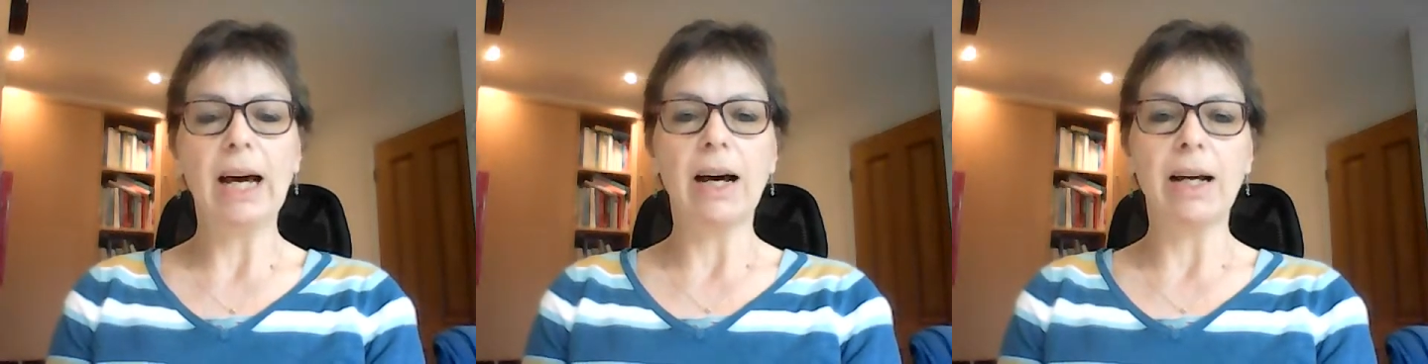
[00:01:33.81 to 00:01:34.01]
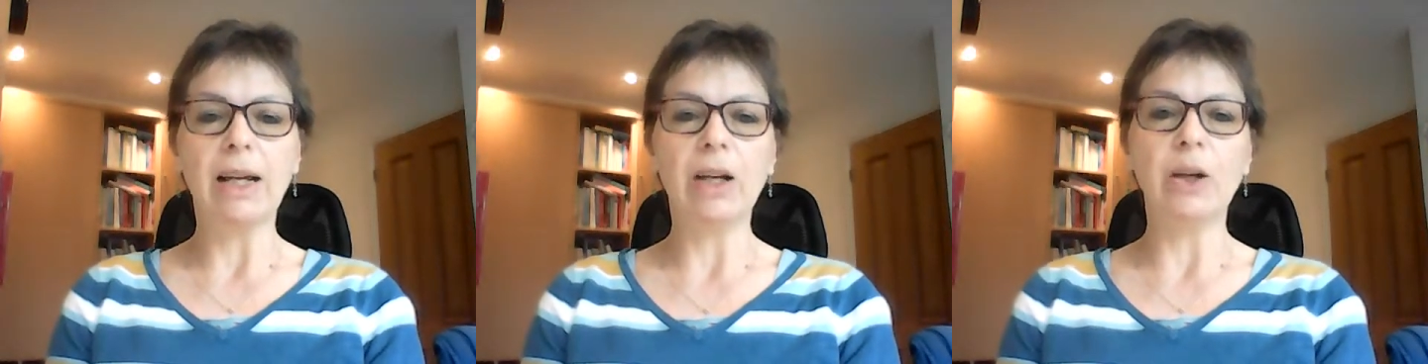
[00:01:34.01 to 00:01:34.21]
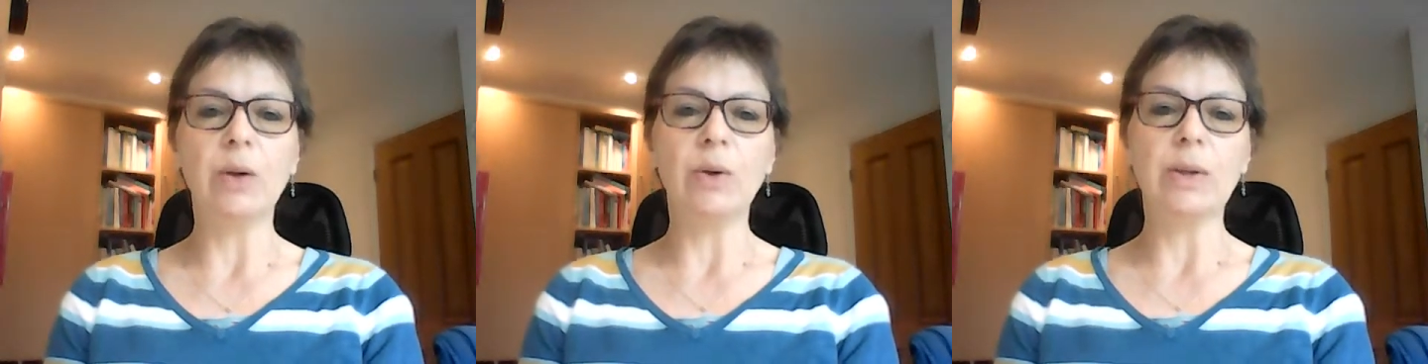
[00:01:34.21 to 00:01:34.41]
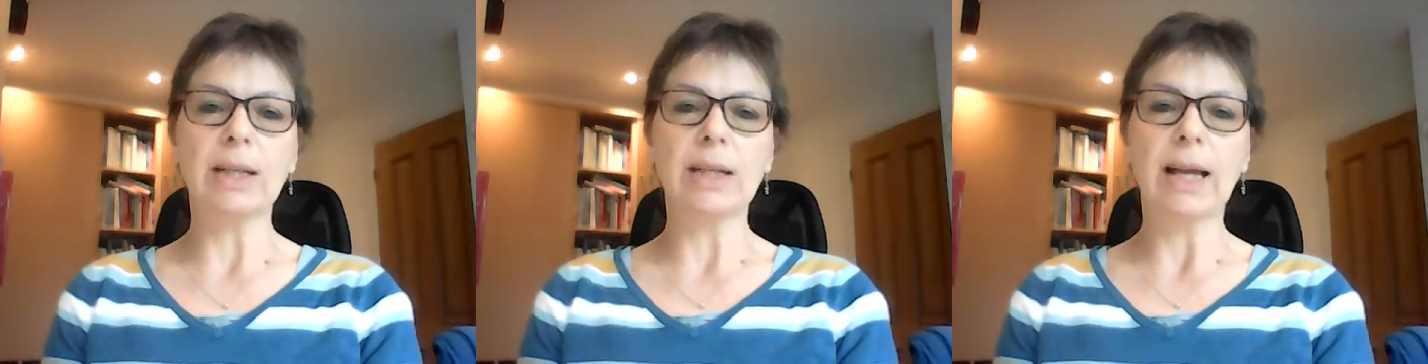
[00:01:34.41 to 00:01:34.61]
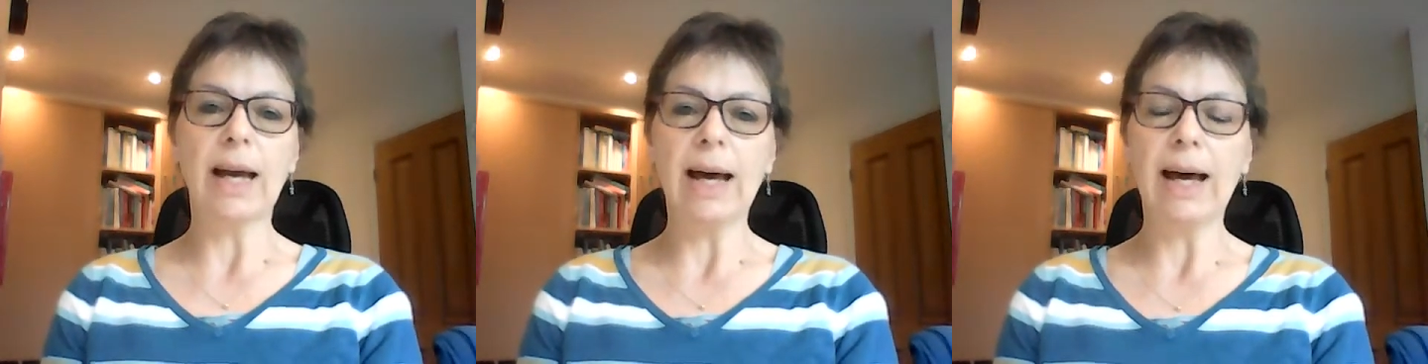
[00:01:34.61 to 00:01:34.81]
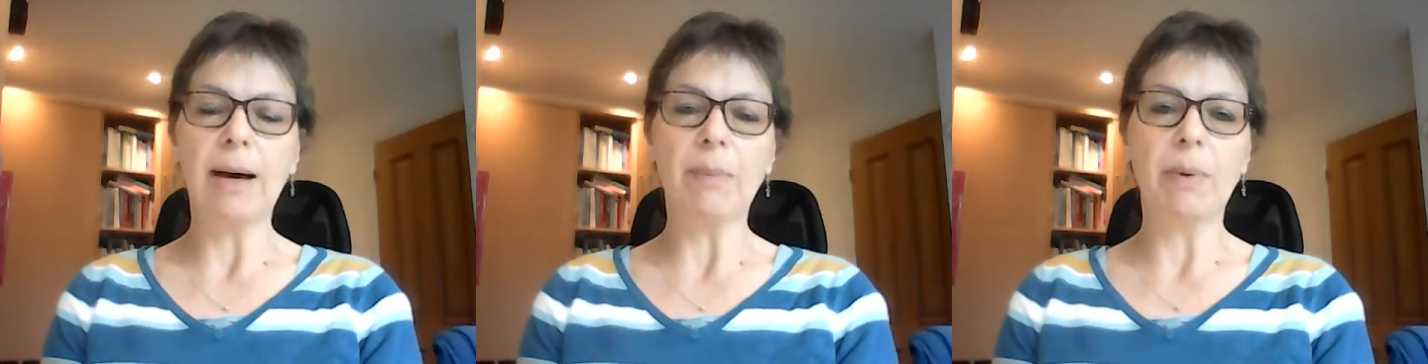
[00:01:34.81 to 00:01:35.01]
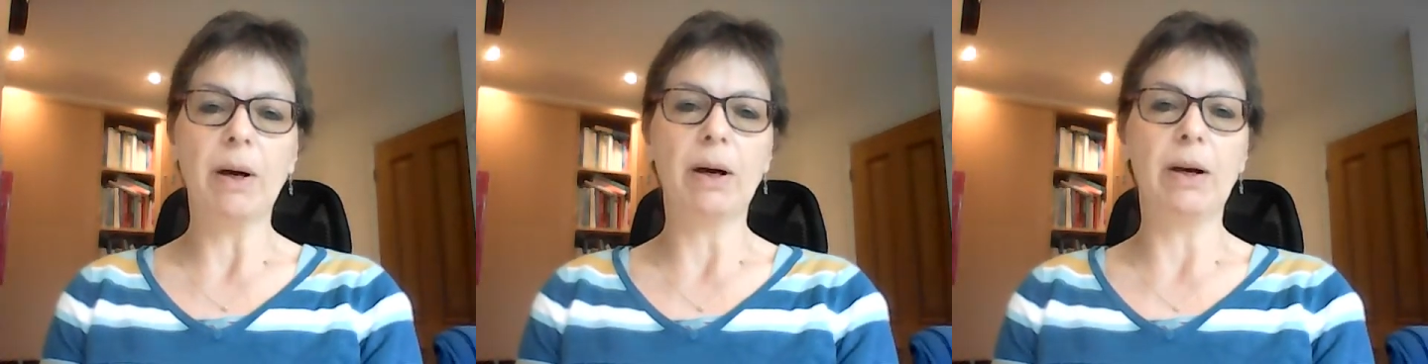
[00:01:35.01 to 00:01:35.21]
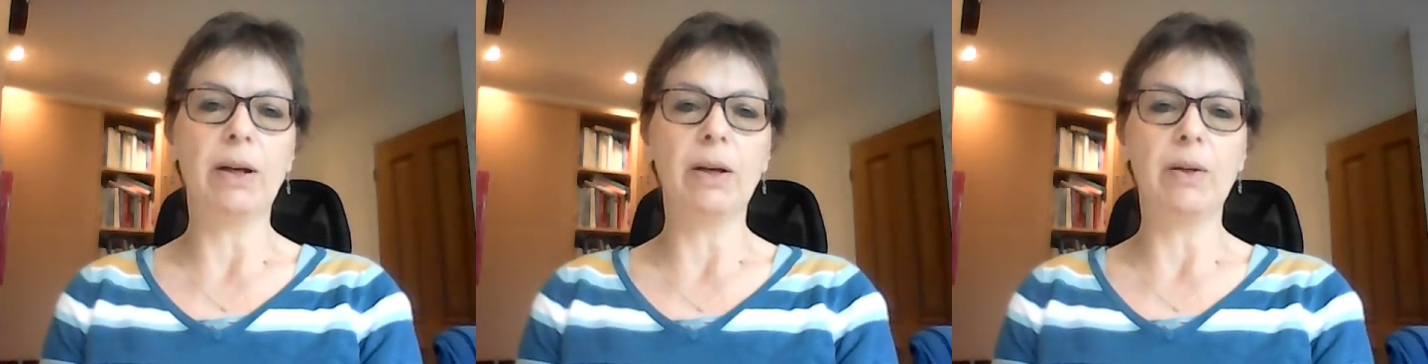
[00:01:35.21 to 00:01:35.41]
I use an app,
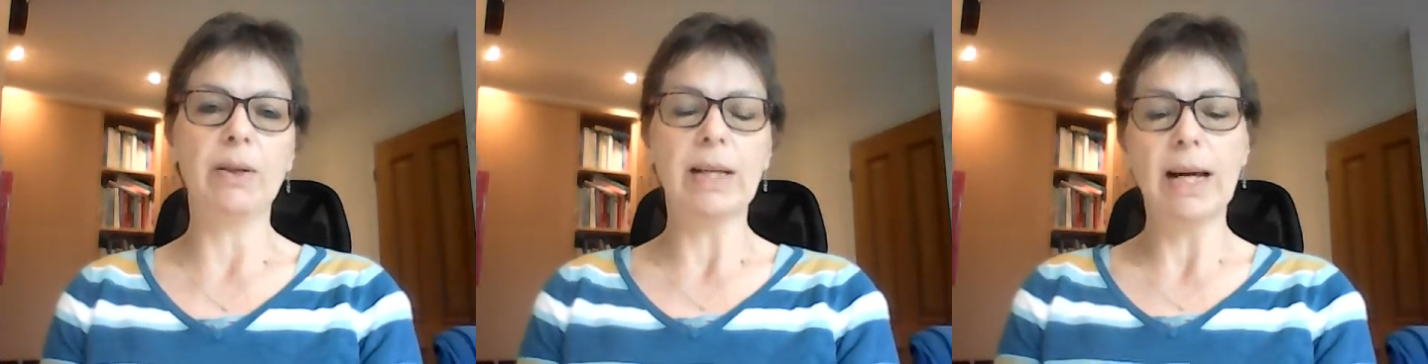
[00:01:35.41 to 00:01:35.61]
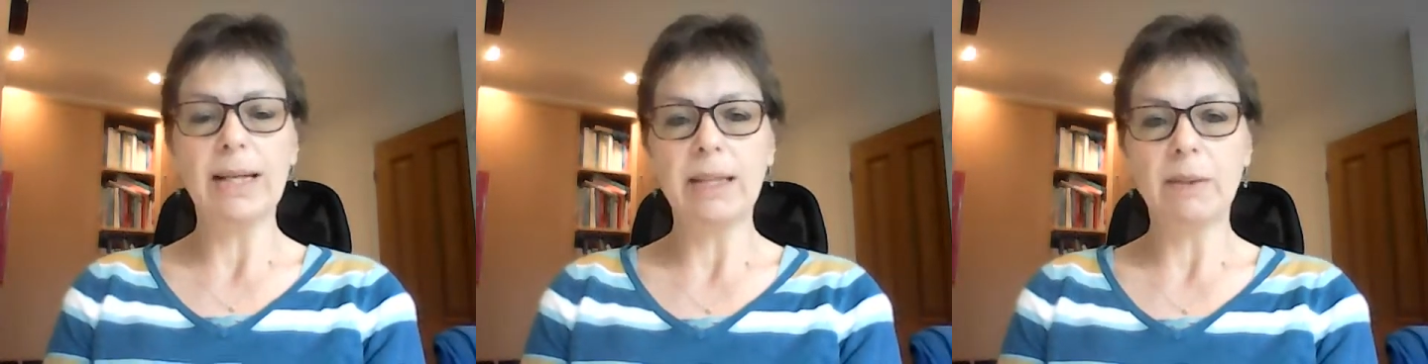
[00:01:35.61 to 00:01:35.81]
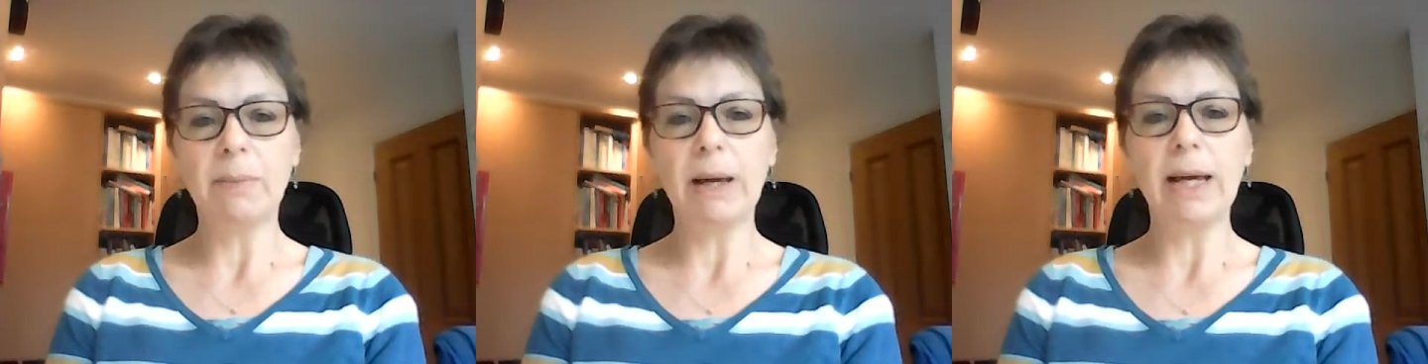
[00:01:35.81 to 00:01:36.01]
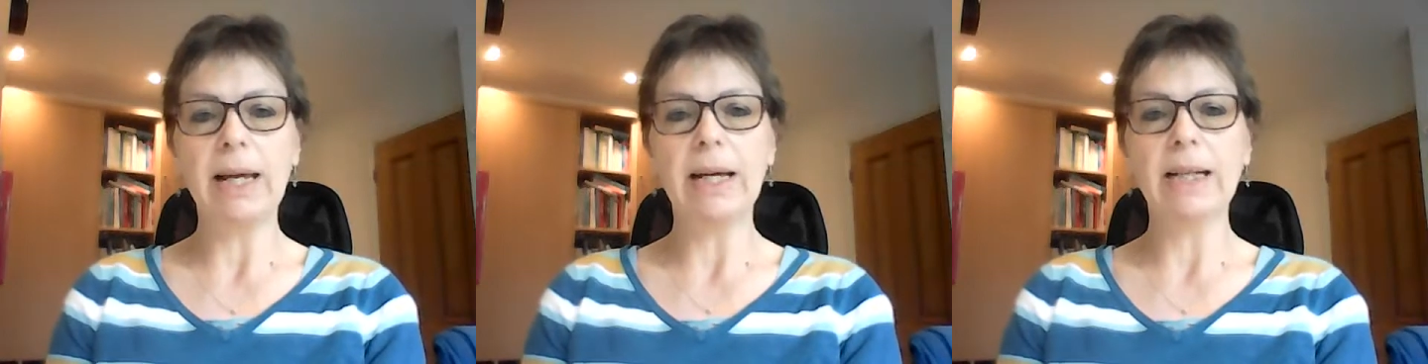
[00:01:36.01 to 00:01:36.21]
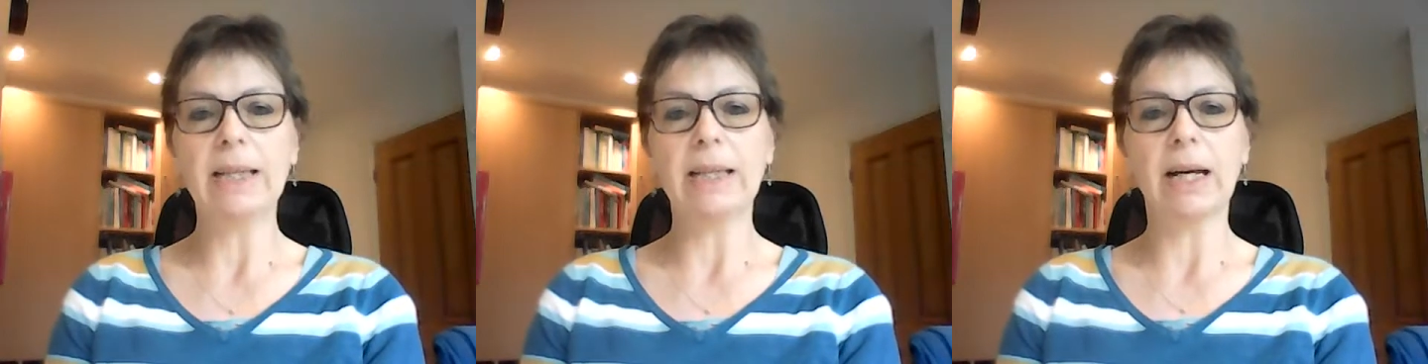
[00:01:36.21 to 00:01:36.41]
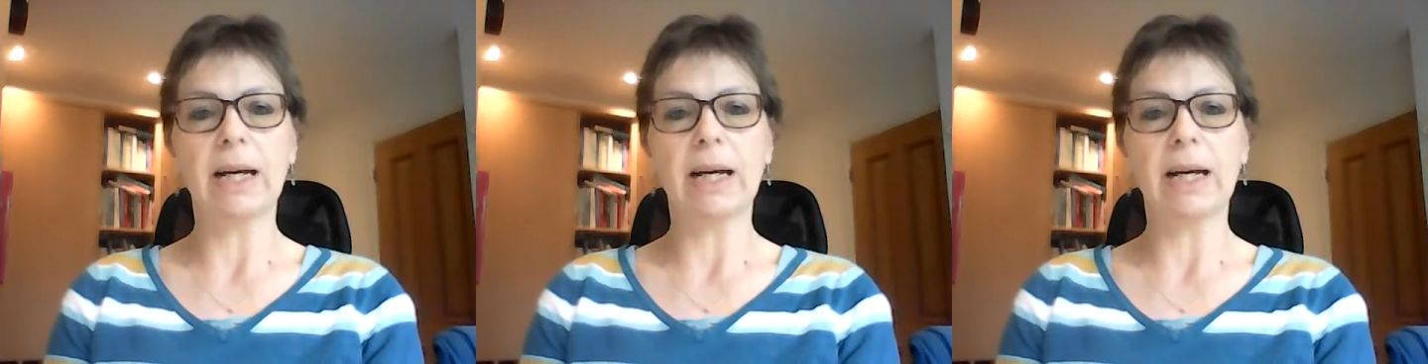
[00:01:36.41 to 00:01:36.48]
I use Headspace,